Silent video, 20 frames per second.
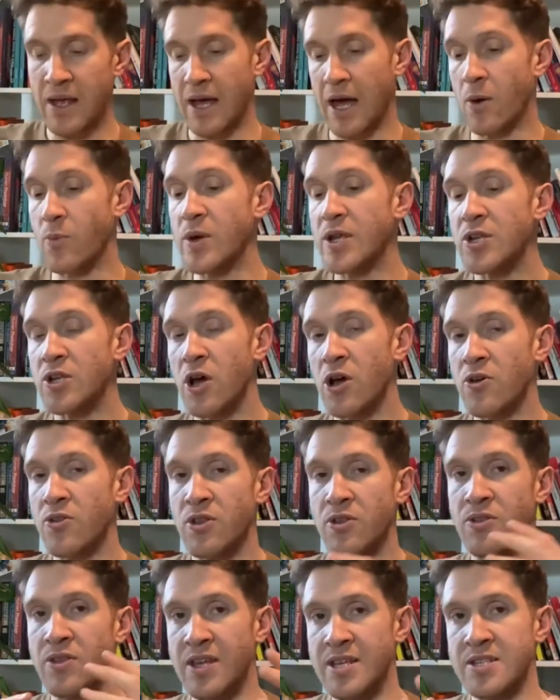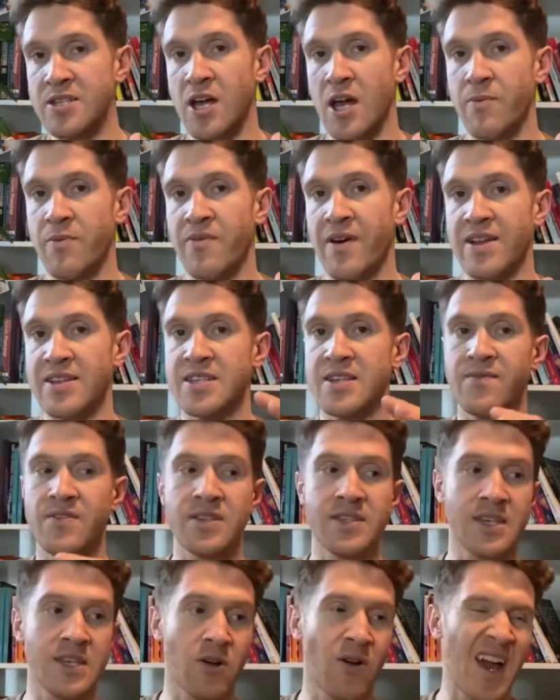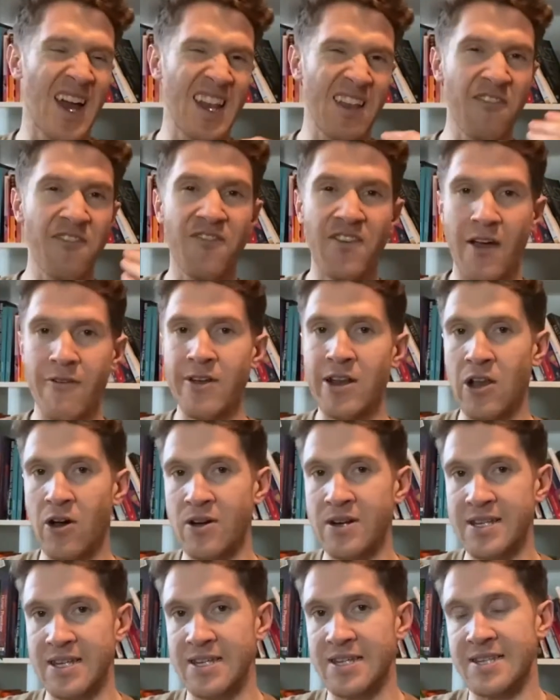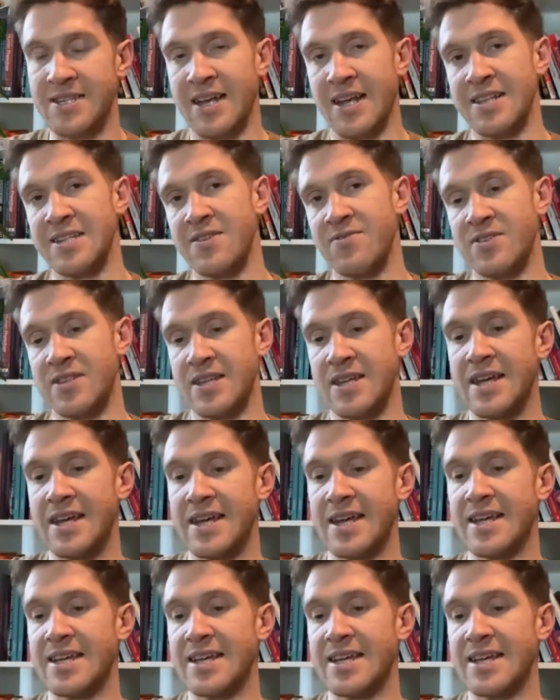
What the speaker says: And we know that this type of activity, or any very long distance activity,